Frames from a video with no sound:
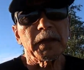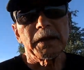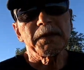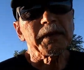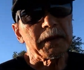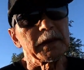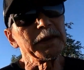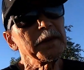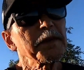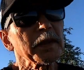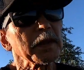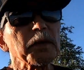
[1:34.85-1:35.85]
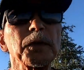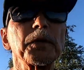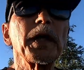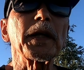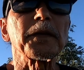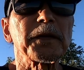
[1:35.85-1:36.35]
it's easy to
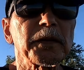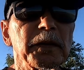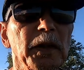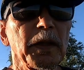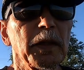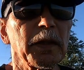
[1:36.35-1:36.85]
fix